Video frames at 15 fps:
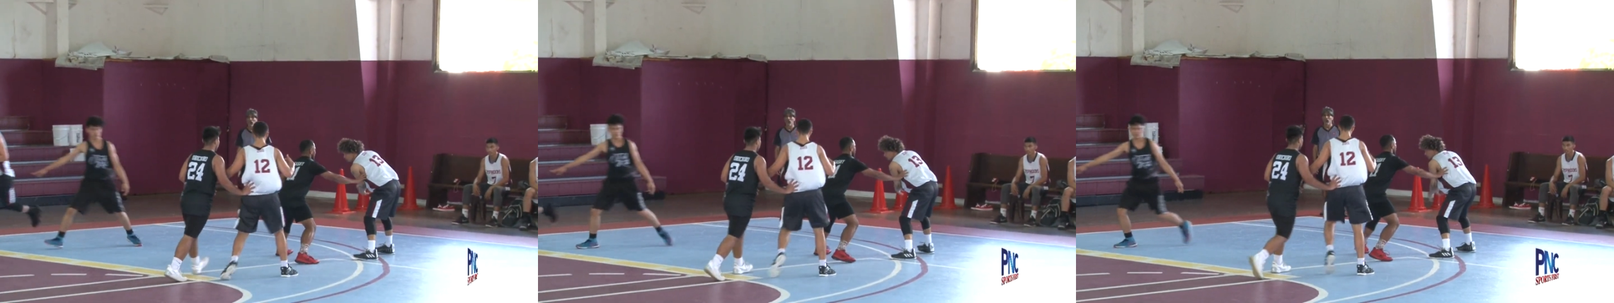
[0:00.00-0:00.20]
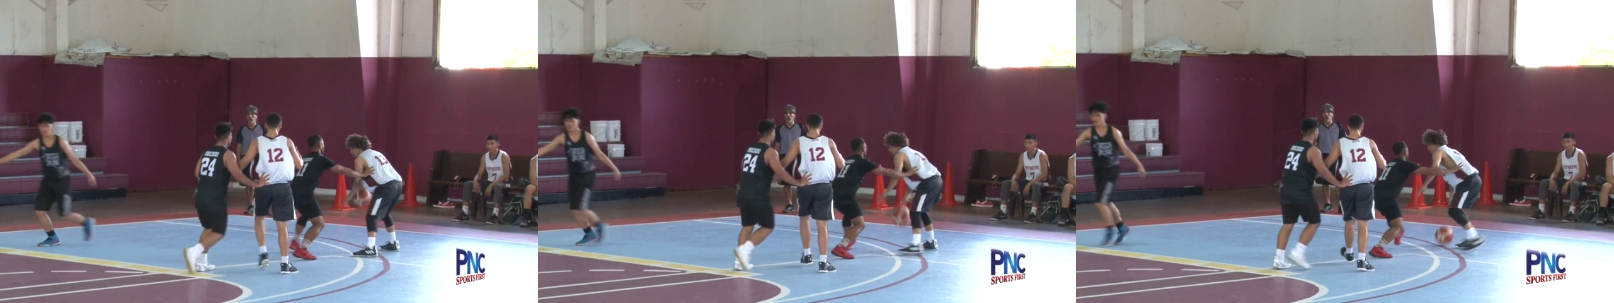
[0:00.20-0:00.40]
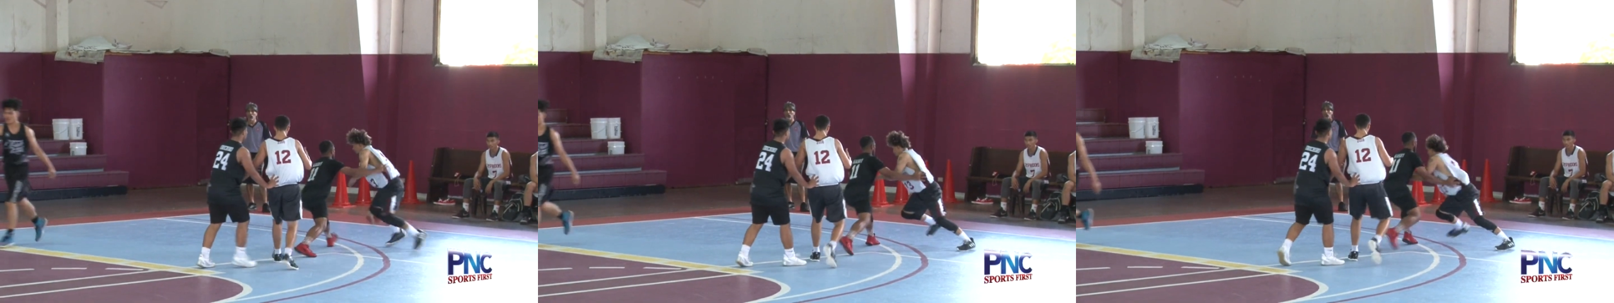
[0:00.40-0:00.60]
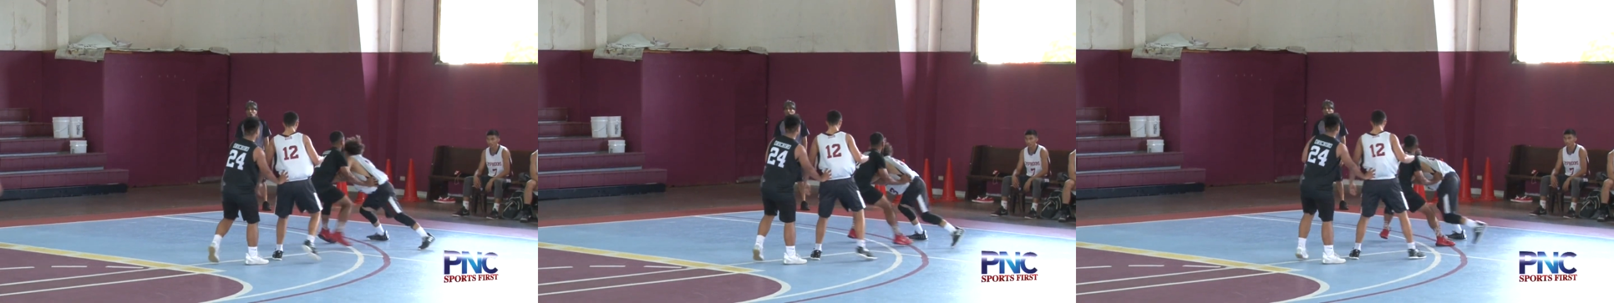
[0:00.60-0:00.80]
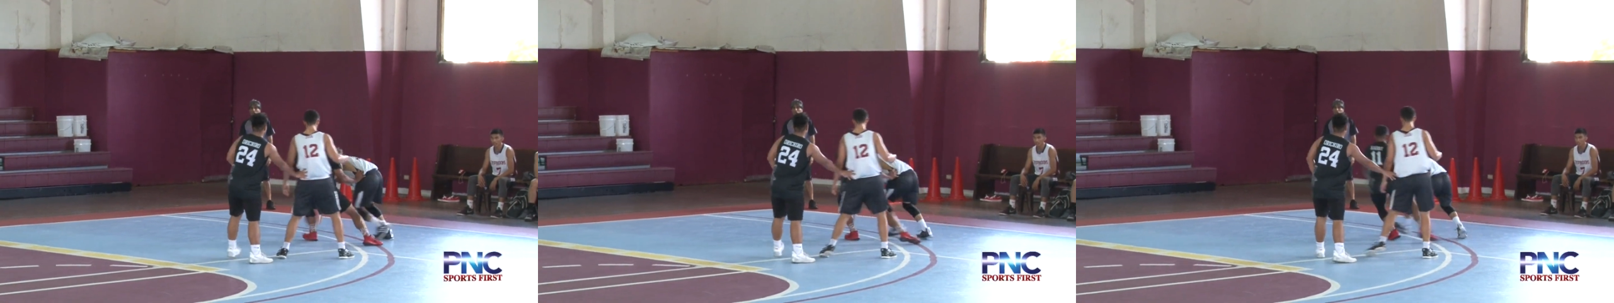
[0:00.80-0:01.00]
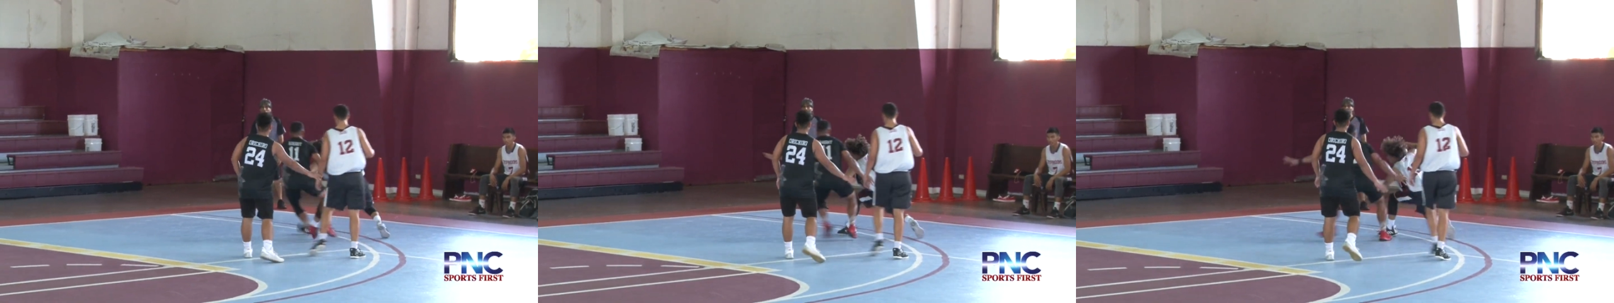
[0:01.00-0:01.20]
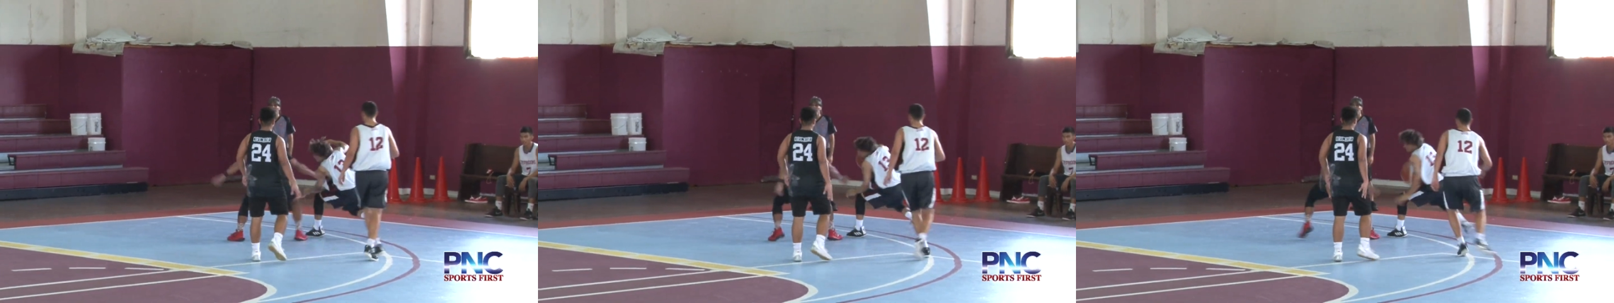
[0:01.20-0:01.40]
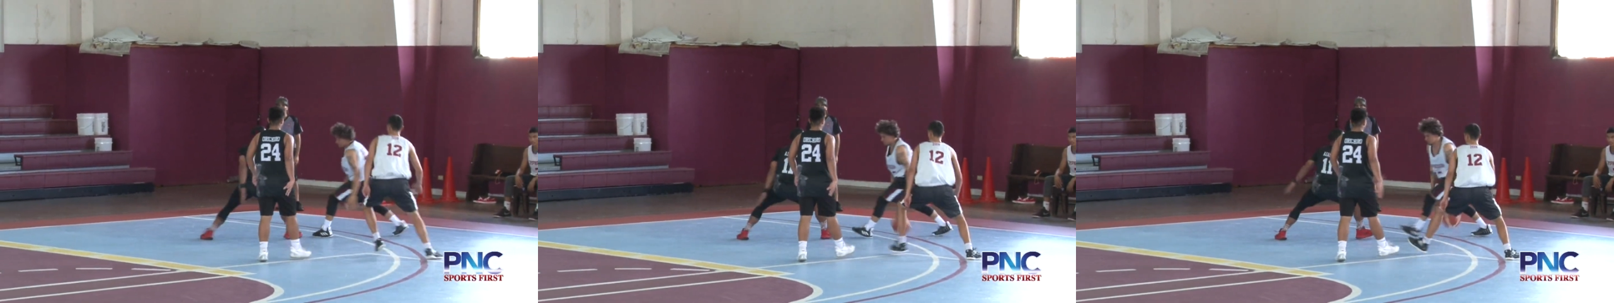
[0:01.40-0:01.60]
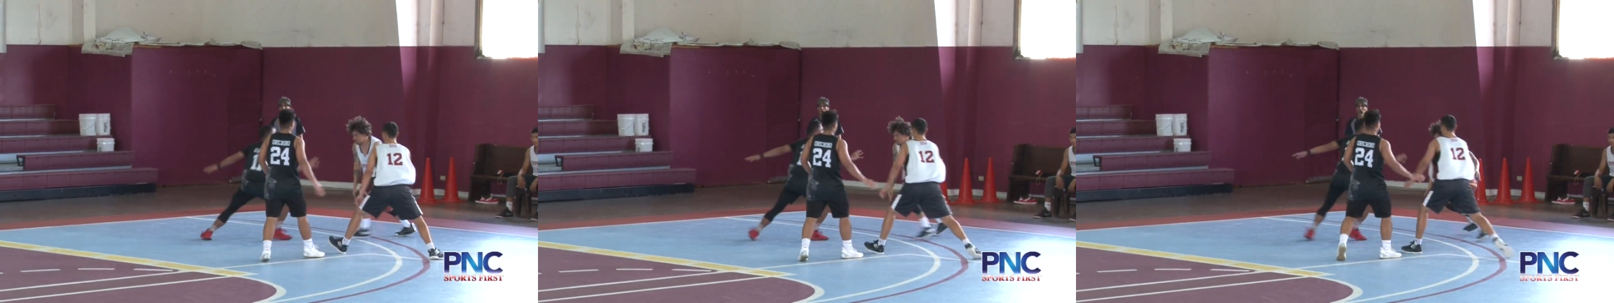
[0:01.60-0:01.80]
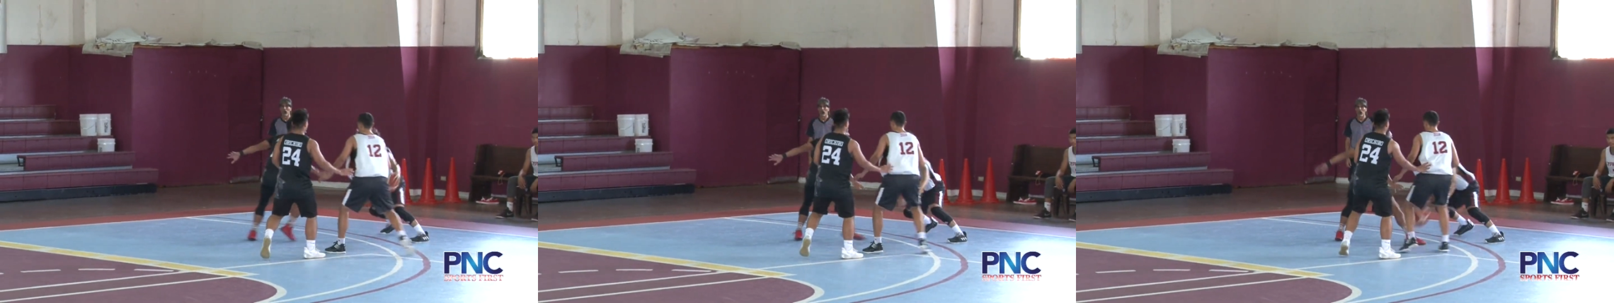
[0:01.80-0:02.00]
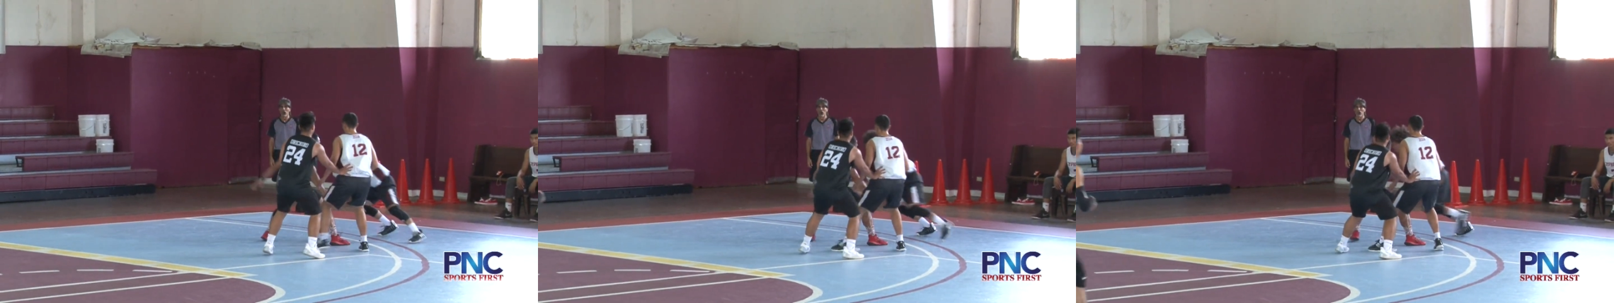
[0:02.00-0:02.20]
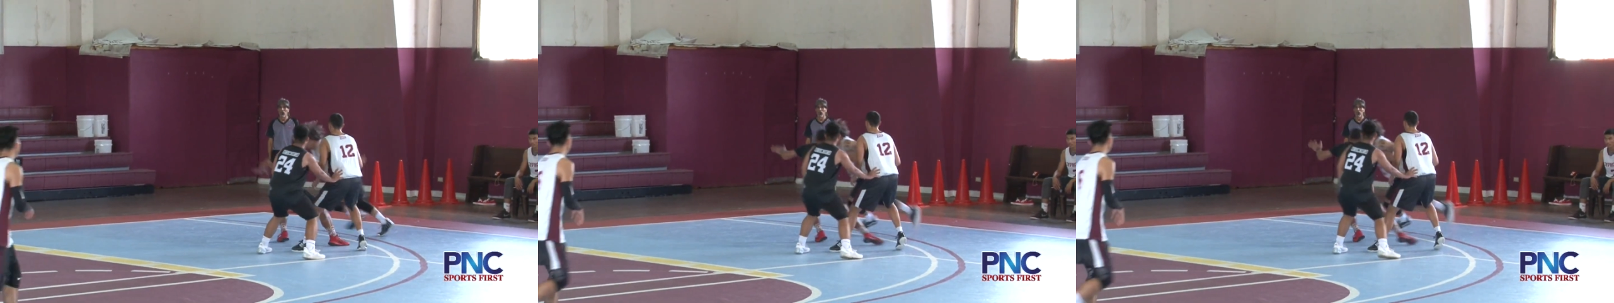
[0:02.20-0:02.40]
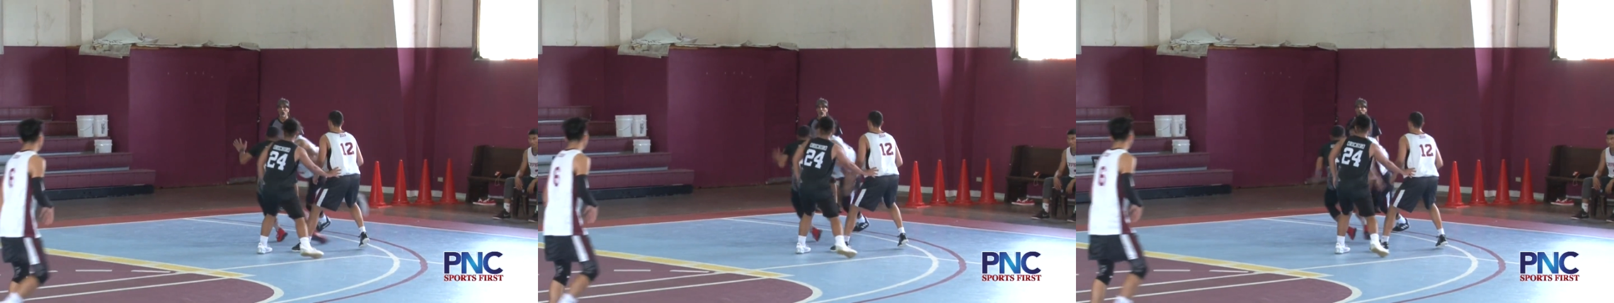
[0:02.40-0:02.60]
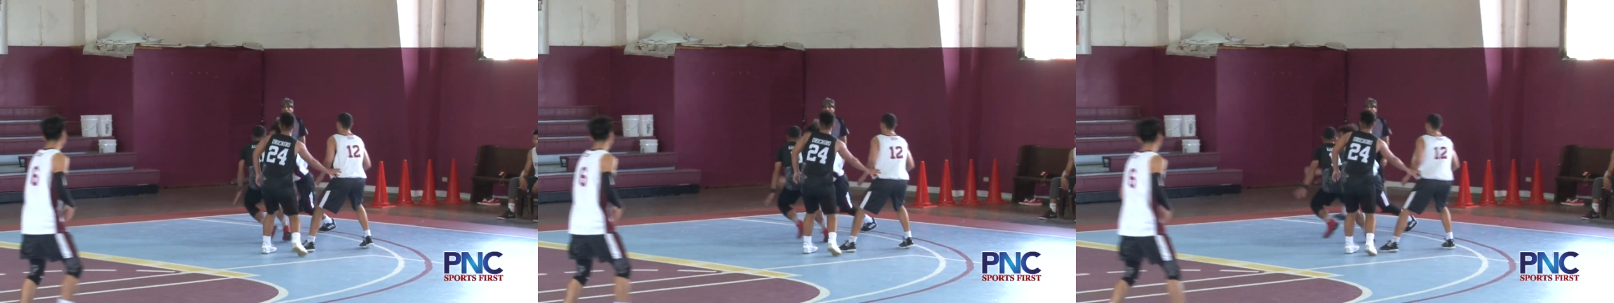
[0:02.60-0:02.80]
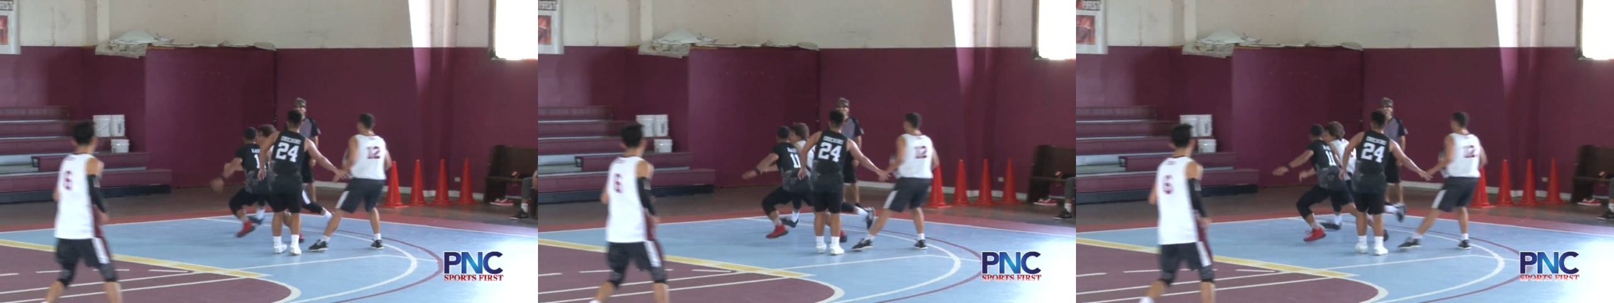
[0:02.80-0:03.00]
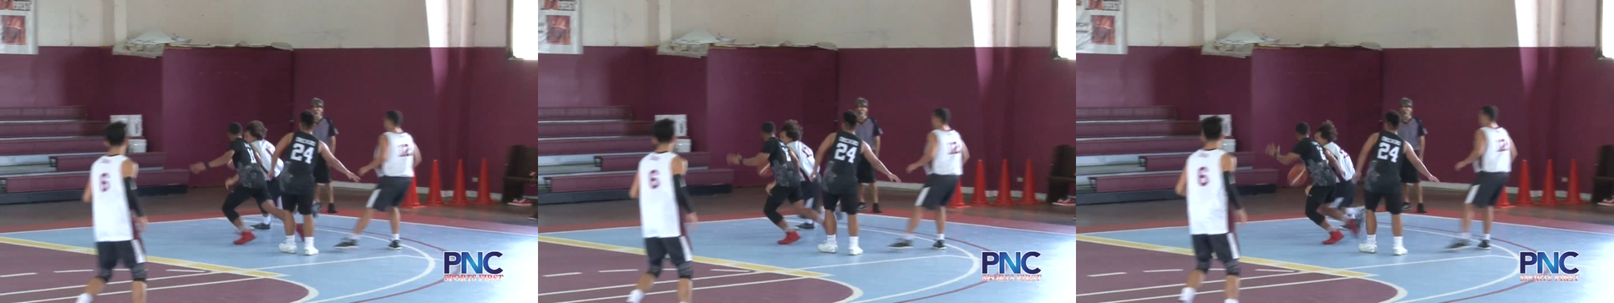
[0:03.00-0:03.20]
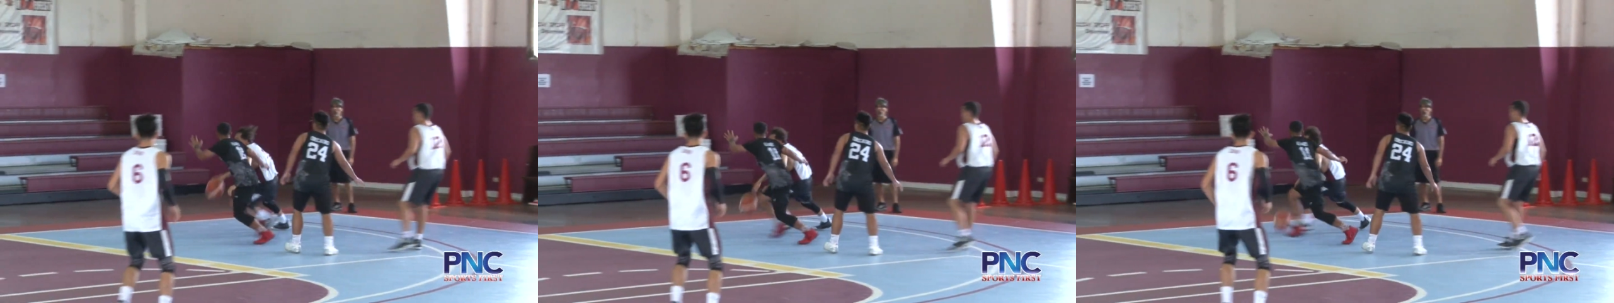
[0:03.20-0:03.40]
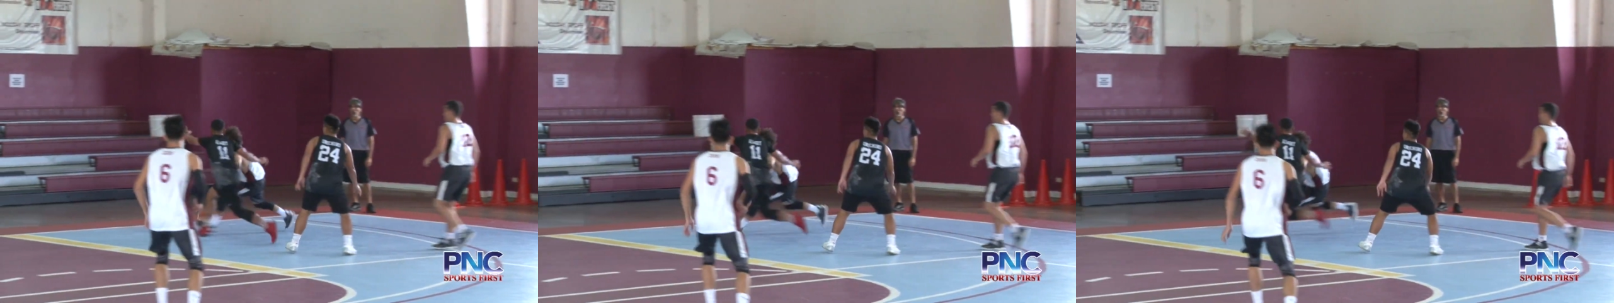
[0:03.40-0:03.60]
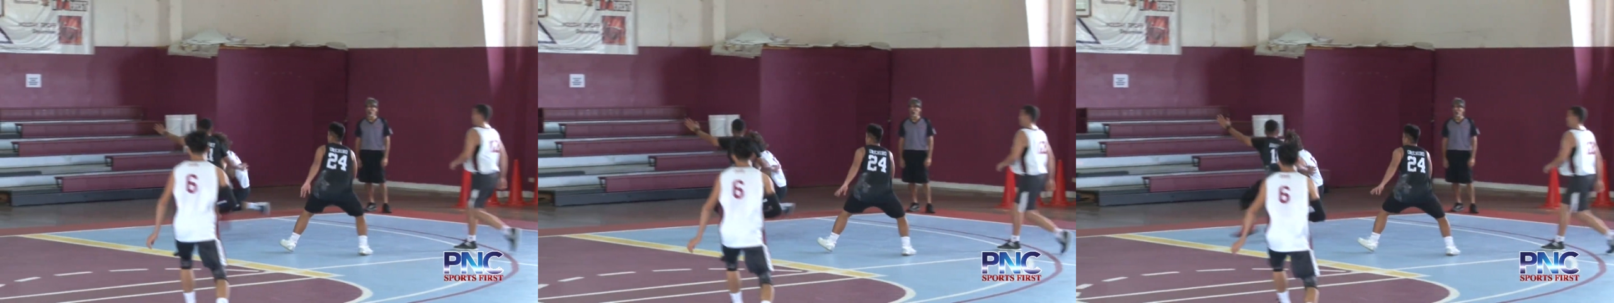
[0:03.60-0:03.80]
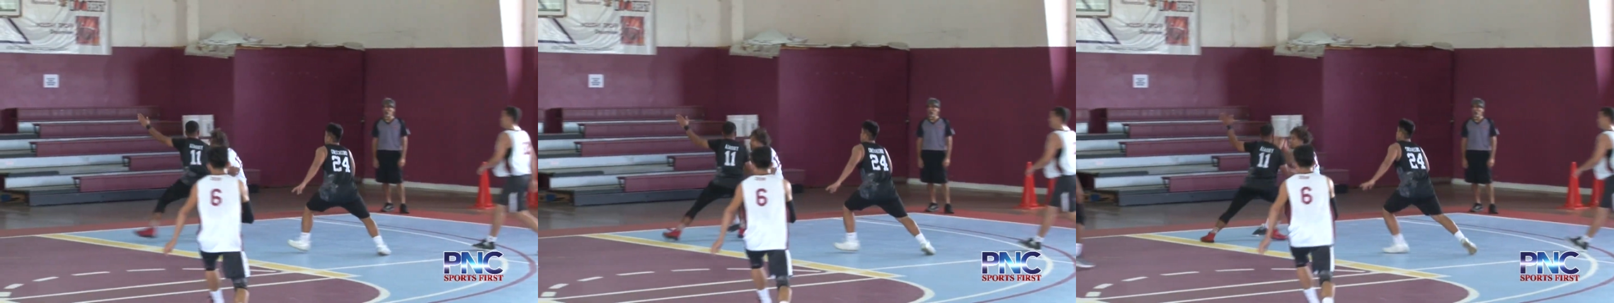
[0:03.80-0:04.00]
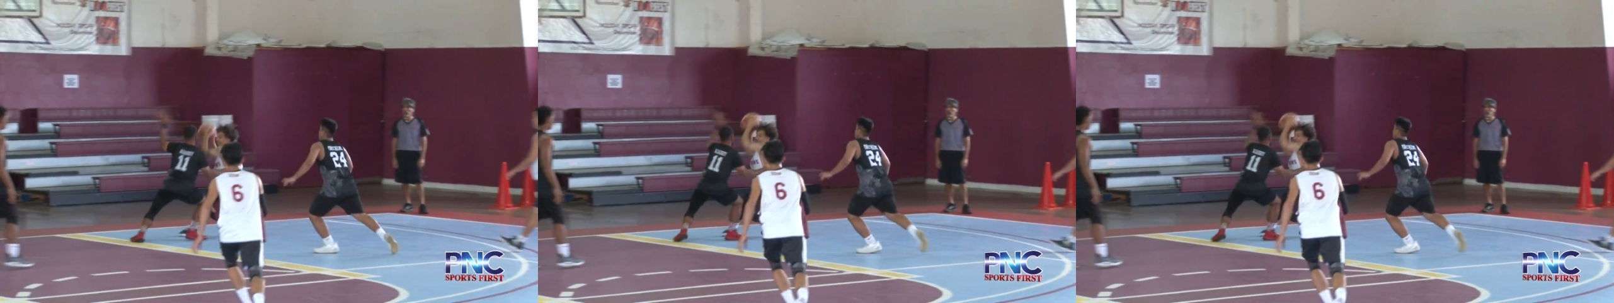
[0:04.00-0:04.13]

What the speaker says: [unreadable: no face in view]